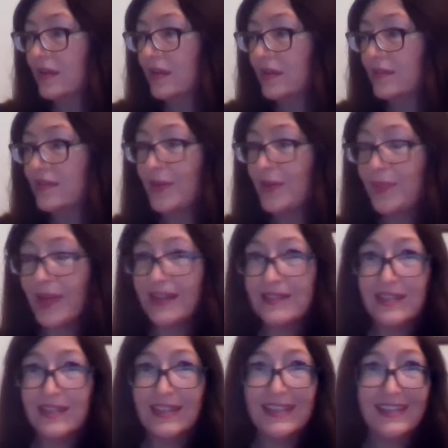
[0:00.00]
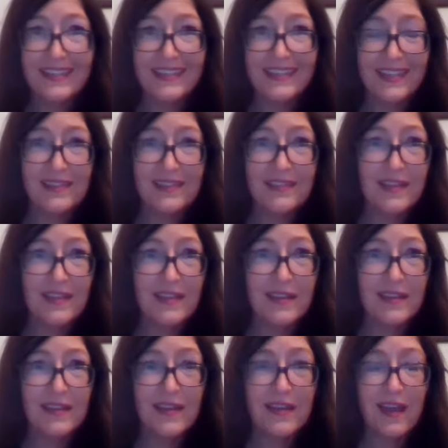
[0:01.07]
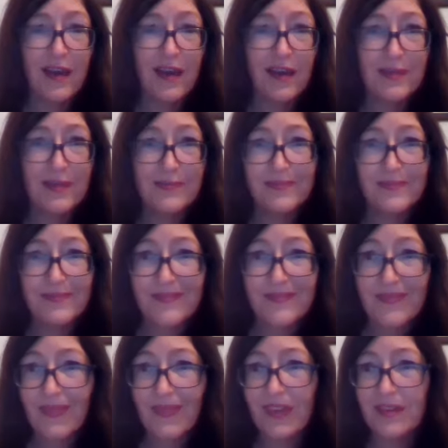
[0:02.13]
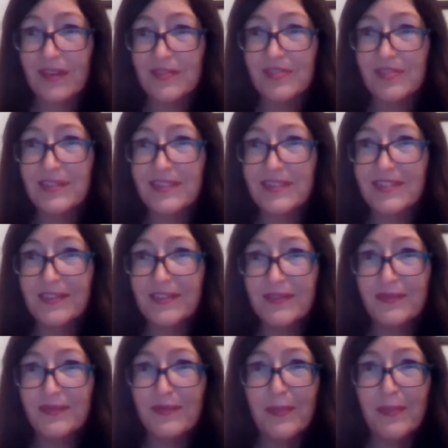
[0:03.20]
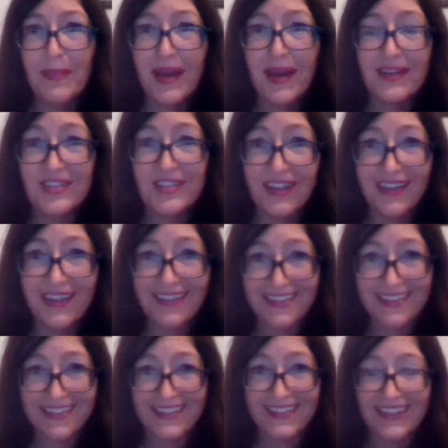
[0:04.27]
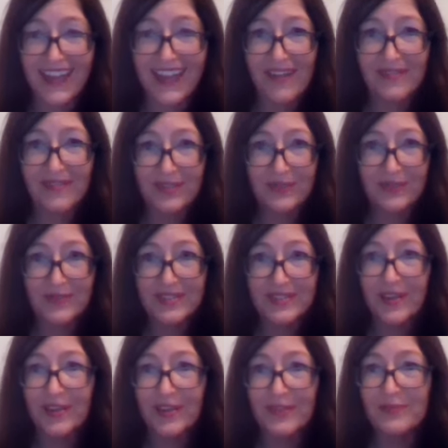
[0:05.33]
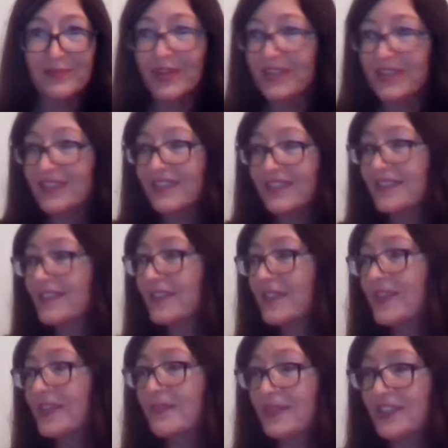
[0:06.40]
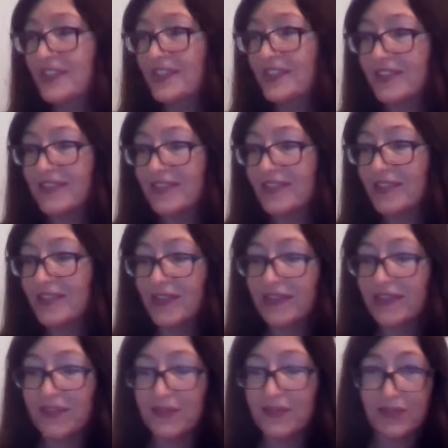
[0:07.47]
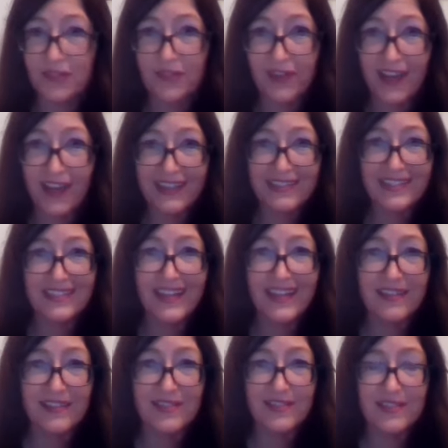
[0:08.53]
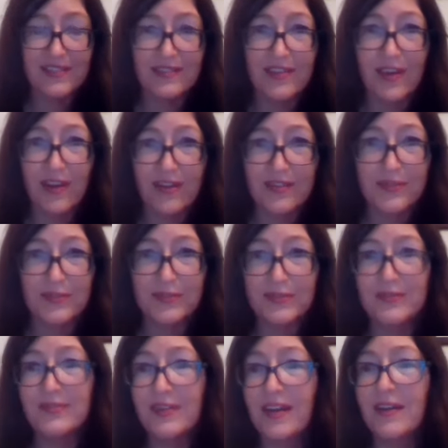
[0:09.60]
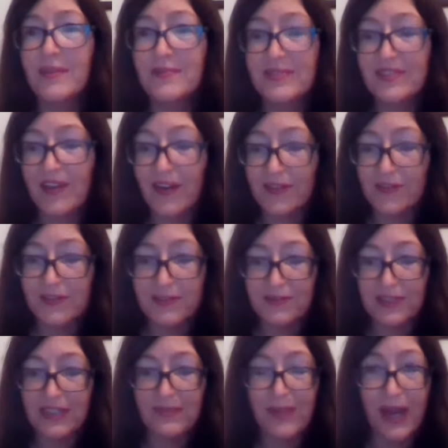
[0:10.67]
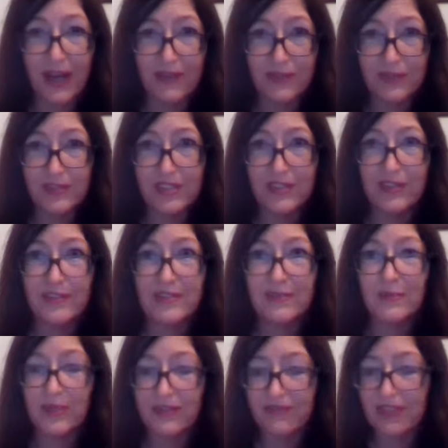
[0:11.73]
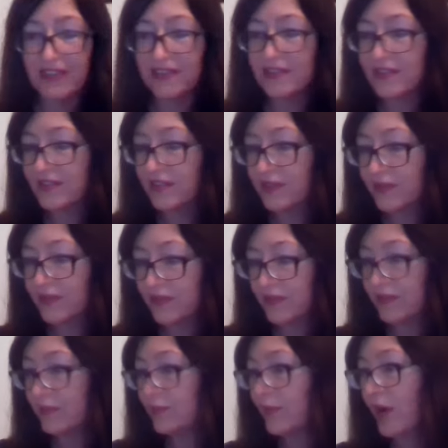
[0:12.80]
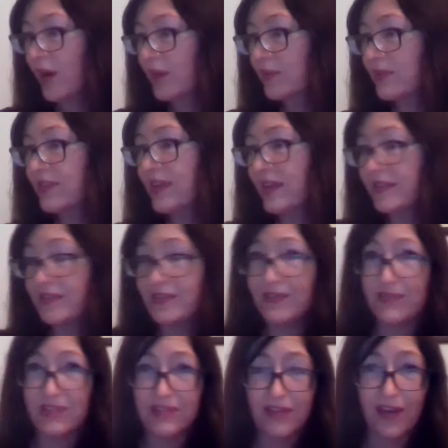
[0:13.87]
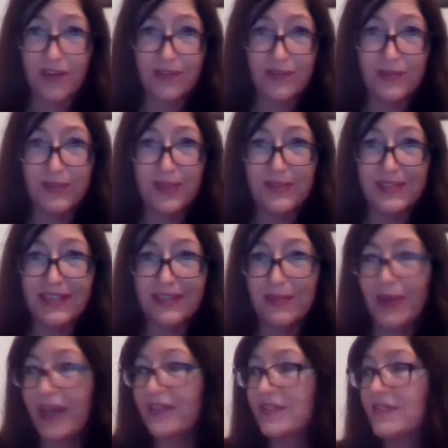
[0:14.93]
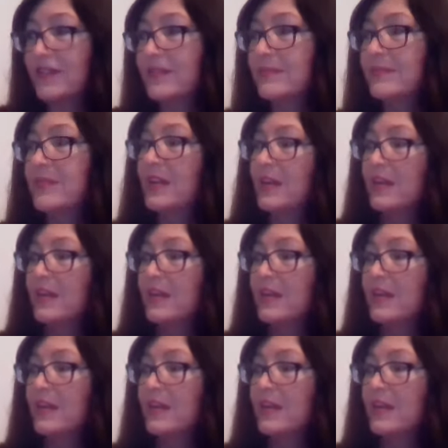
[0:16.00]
So basically, in the tradition of magic, so witches do it, magicians do it, they all create an energy circle. Circles are really powerful to use, and we really do work with the energy of a circle using the pendulum.